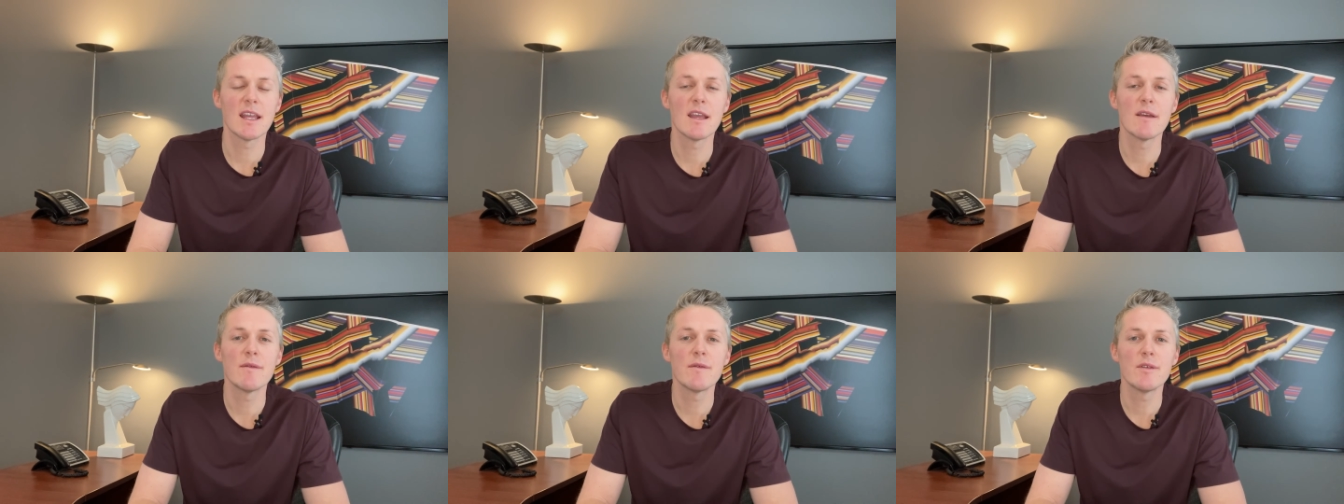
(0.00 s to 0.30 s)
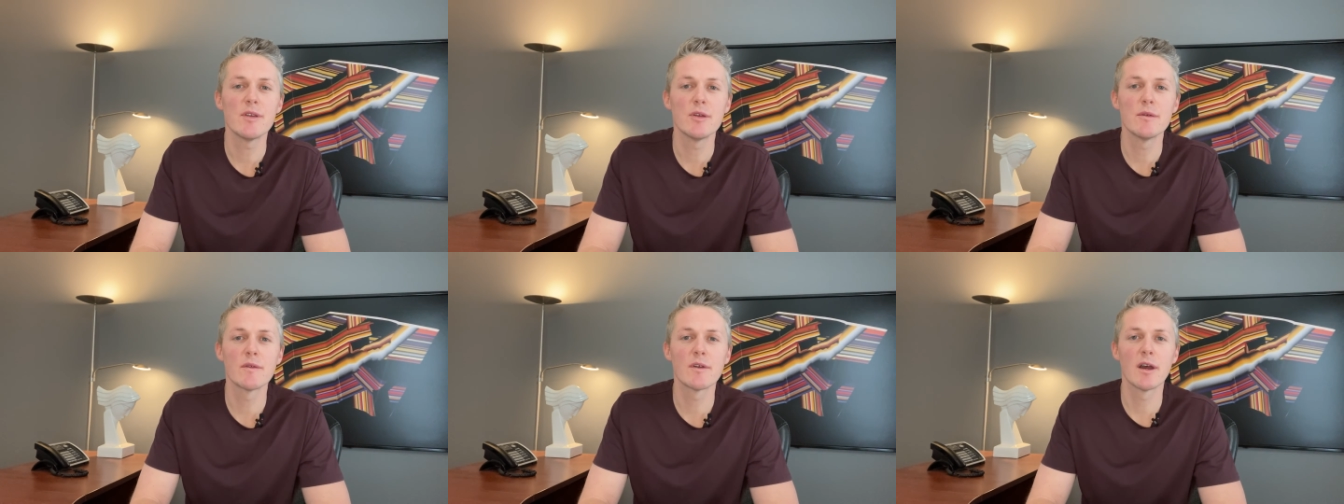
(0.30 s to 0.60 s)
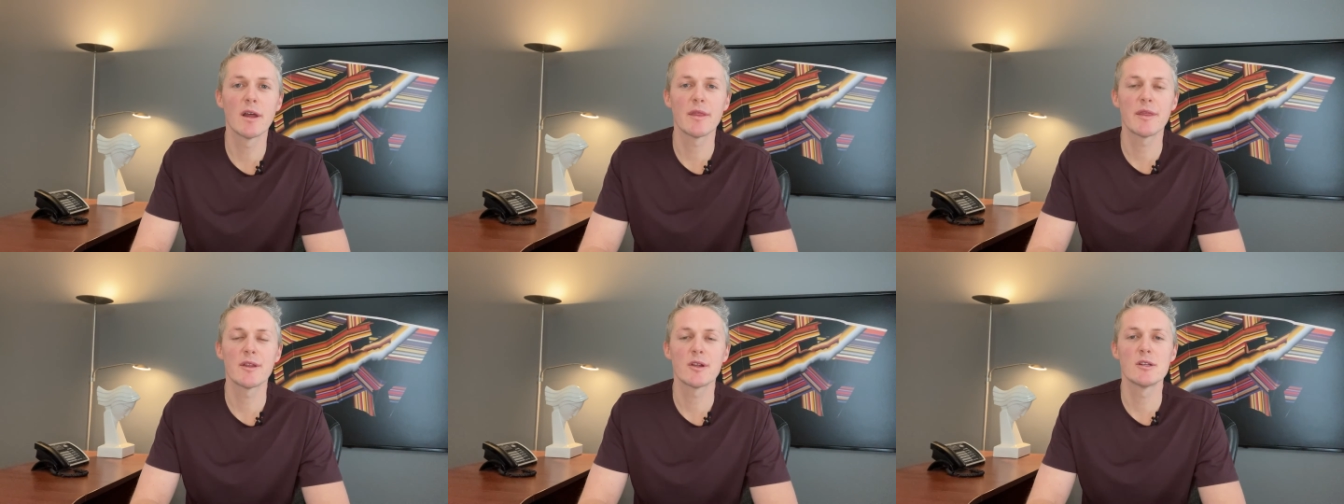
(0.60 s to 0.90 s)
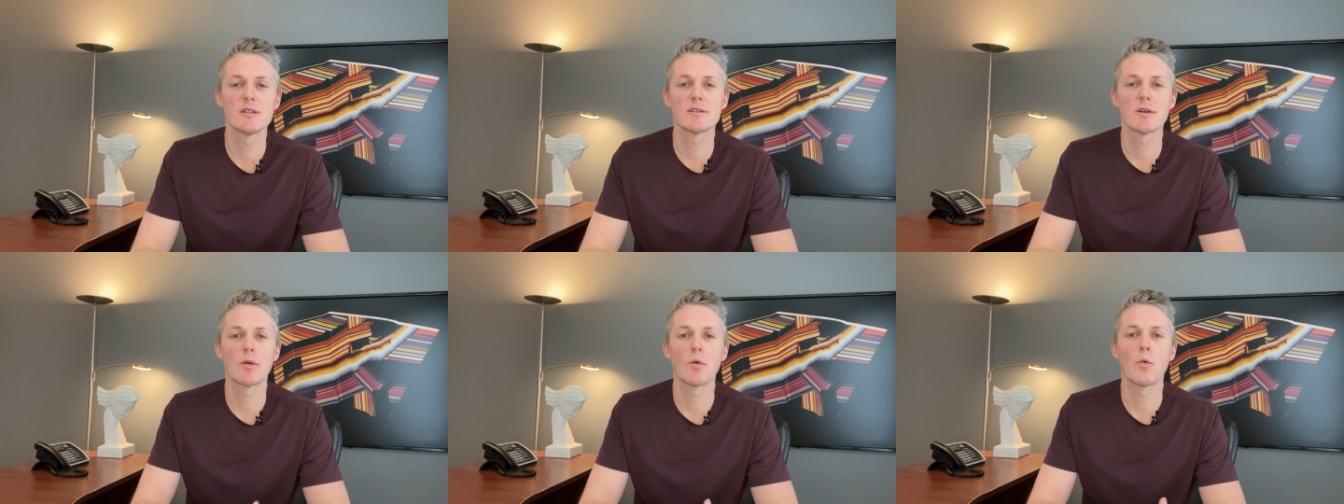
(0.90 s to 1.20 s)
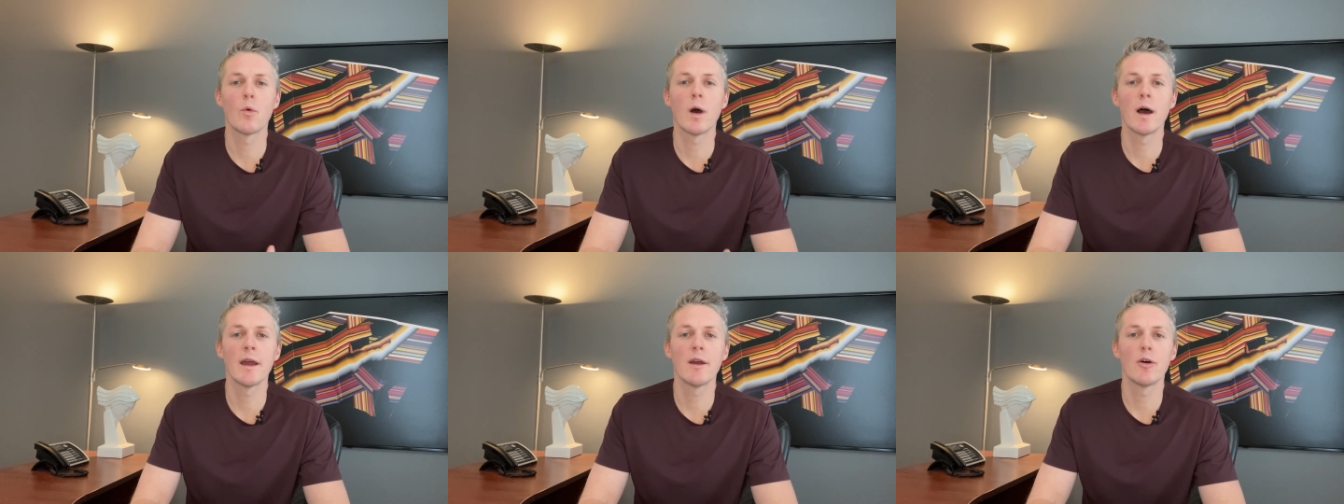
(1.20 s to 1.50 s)
If you've got theories on
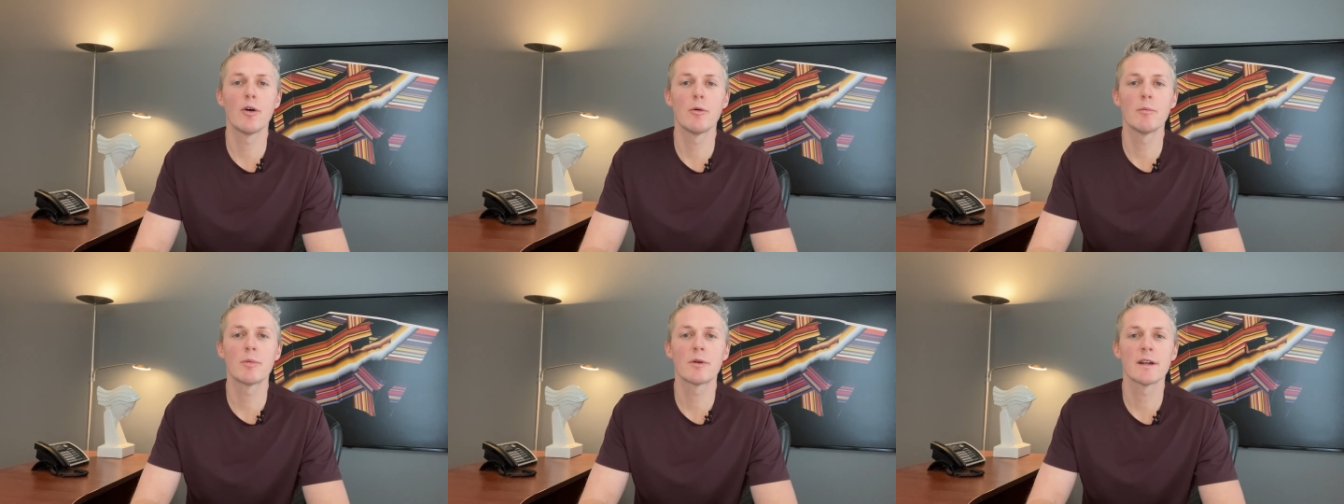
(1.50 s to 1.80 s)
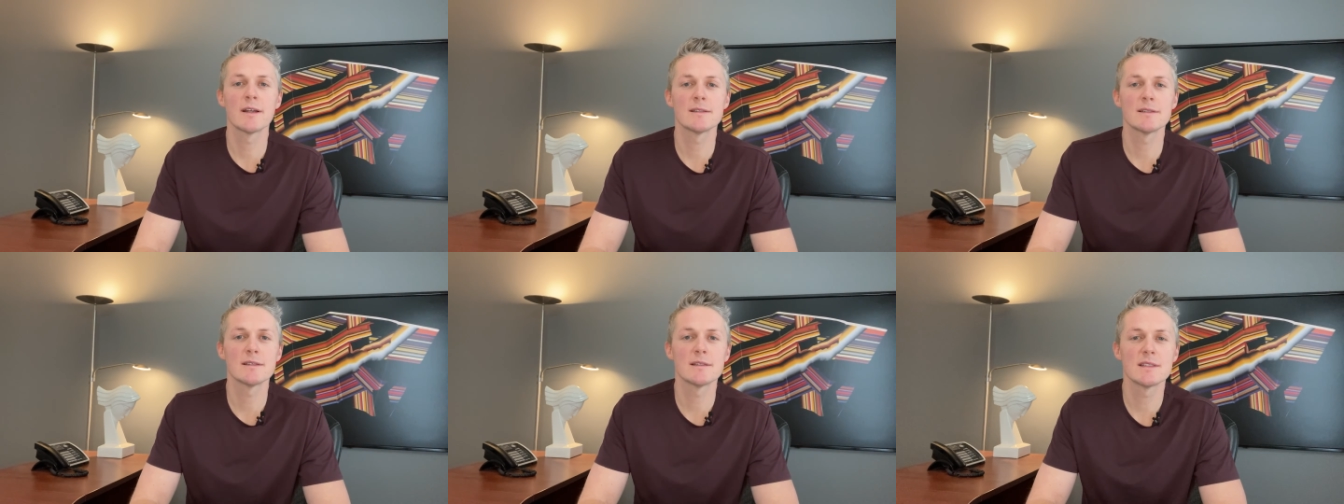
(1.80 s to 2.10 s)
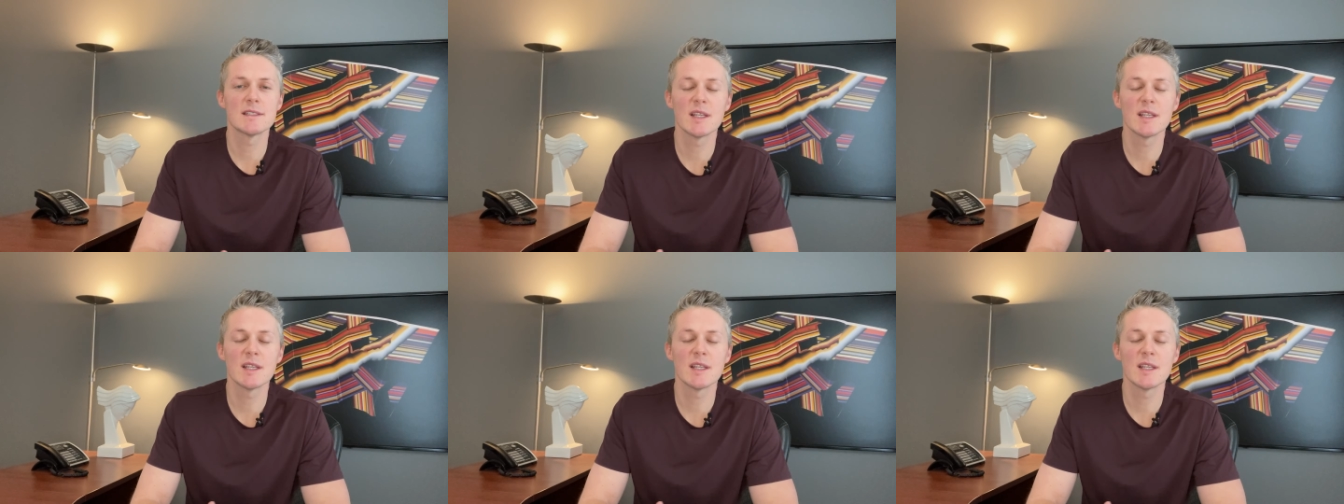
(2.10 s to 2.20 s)
why home prices